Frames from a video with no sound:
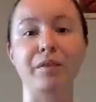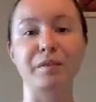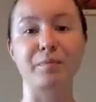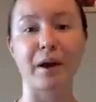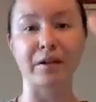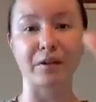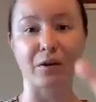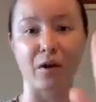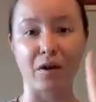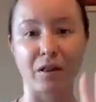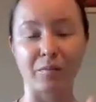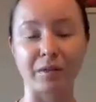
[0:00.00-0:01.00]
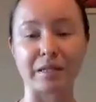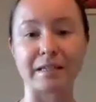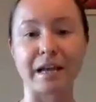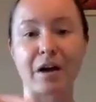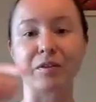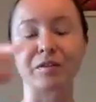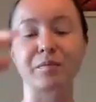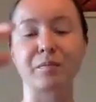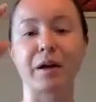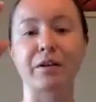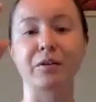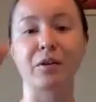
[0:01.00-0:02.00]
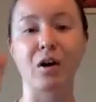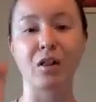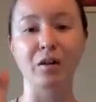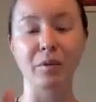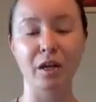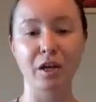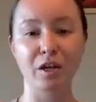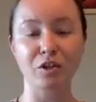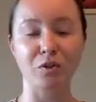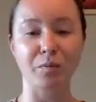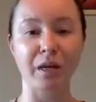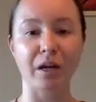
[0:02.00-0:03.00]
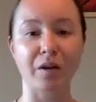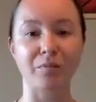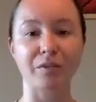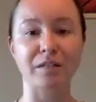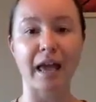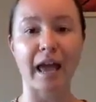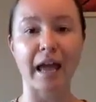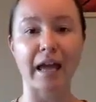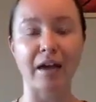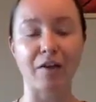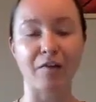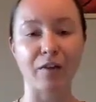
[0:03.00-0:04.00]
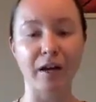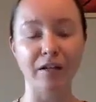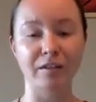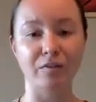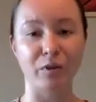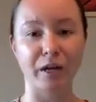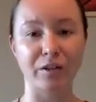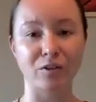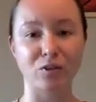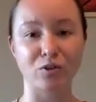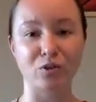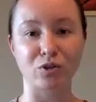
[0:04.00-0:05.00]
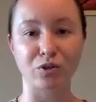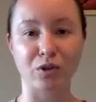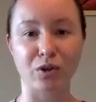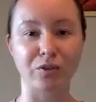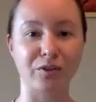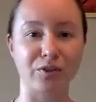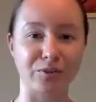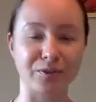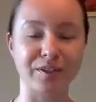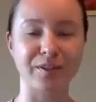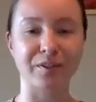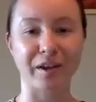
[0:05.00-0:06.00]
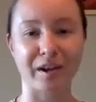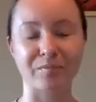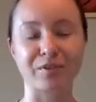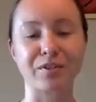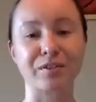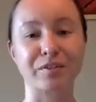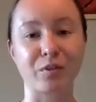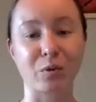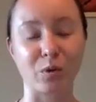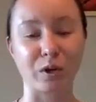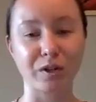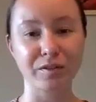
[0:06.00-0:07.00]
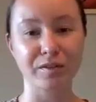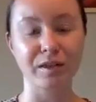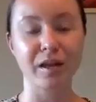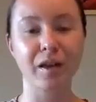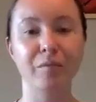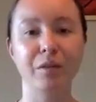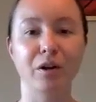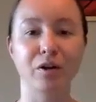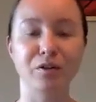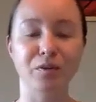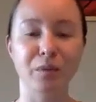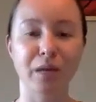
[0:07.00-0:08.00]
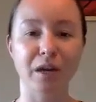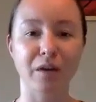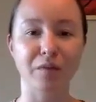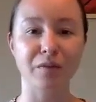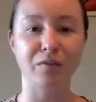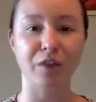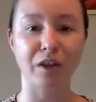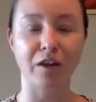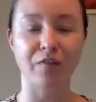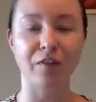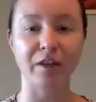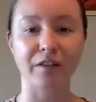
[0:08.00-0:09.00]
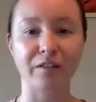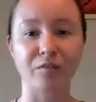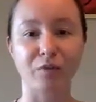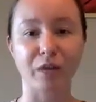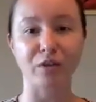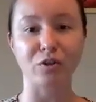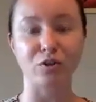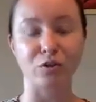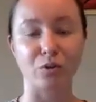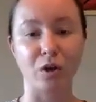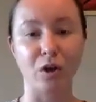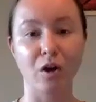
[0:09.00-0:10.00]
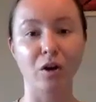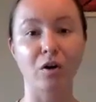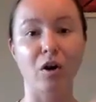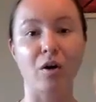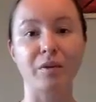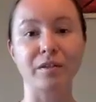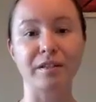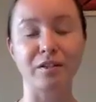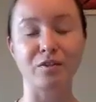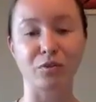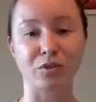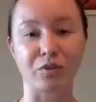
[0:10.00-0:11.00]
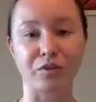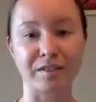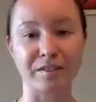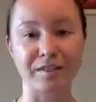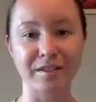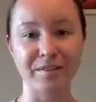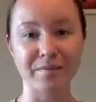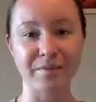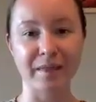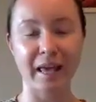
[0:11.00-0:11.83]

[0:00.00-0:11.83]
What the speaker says: spinal column and down the spinal column. So it becomes a effective way to turn on your glutes and your hamstrings, of course, but also becomes a very effective way to calm the central nervous system